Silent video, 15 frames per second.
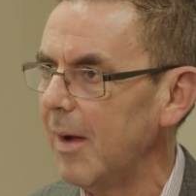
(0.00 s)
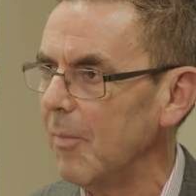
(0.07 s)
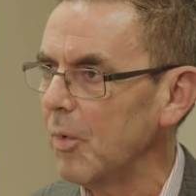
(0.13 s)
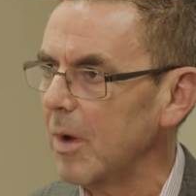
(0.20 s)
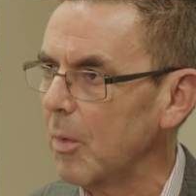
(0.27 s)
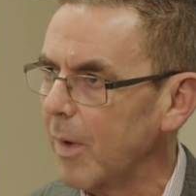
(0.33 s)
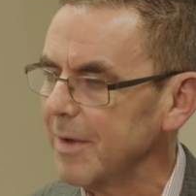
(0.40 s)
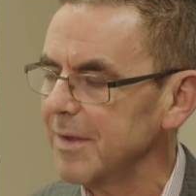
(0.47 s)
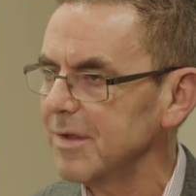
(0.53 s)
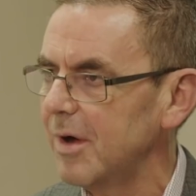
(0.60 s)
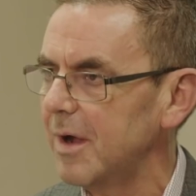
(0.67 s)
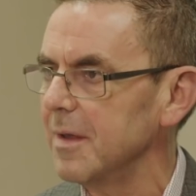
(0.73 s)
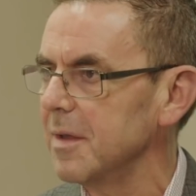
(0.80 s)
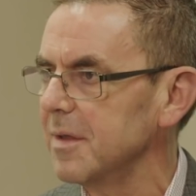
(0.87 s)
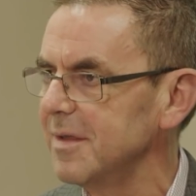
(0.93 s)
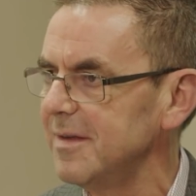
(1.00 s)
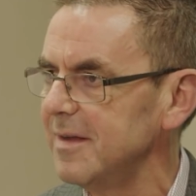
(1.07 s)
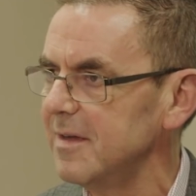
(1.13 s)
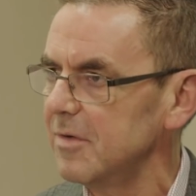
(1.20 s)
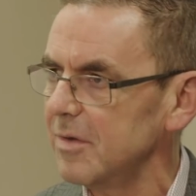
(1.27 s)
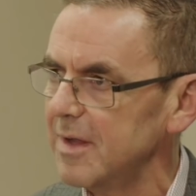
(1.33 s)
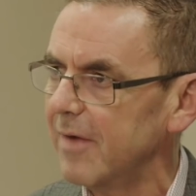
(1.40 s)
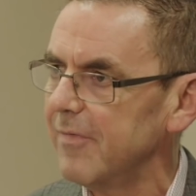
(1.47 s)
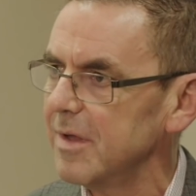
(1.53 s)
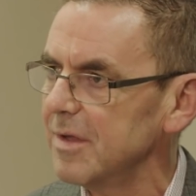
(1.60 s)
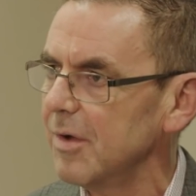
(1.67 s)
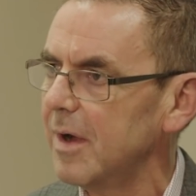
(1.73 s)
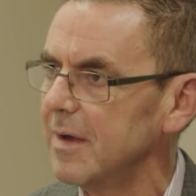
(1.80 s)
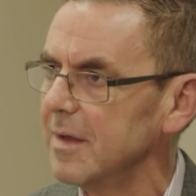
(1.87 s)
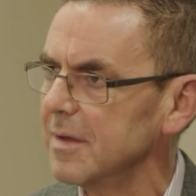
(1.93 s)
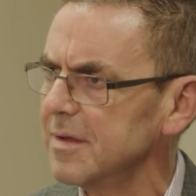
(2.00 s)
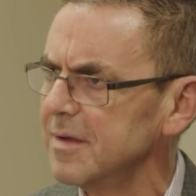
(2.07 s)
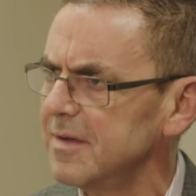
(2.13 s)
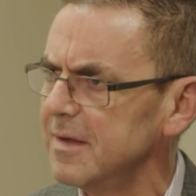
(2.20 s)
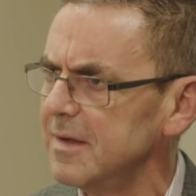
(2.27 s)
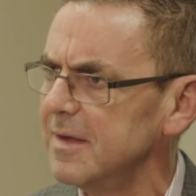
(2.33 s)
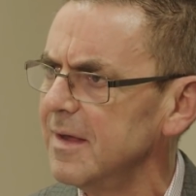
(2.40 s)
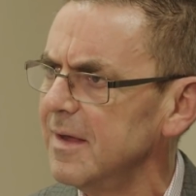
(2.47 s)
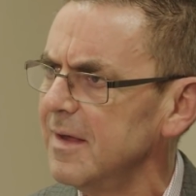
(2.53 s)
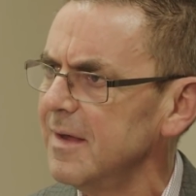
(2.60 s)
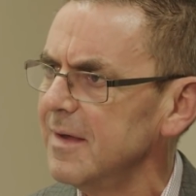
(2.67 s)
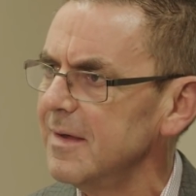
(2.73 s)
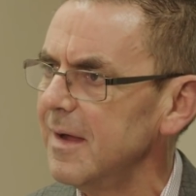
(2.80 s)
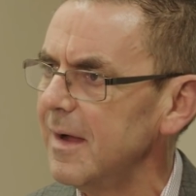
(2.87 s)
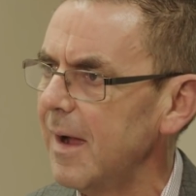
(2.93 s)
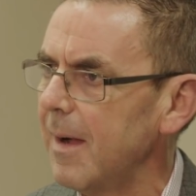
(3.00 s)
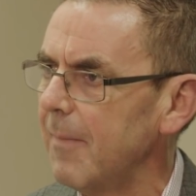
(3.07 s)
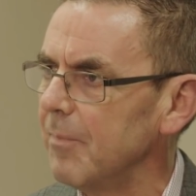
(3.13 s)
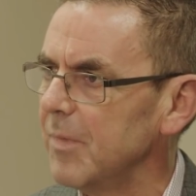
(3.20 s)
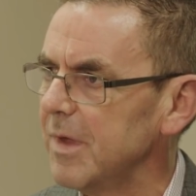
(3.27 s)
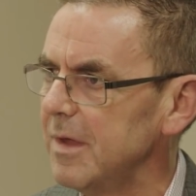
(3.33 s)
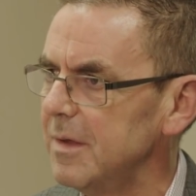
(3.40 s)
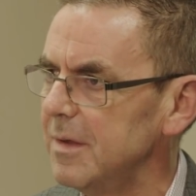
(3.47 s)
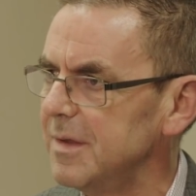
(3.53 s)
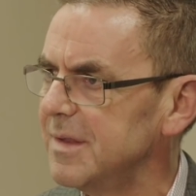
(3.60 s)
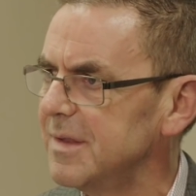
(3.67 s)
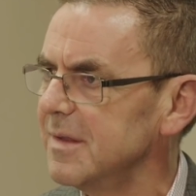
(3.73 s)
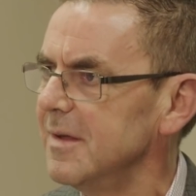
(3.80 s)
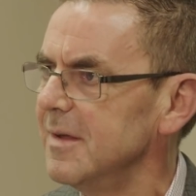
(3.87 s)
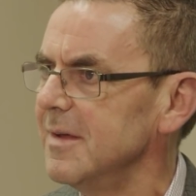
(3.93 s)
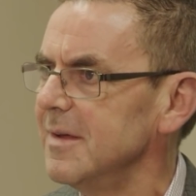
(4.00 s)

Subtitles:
where one side of the city to the other side of the city is,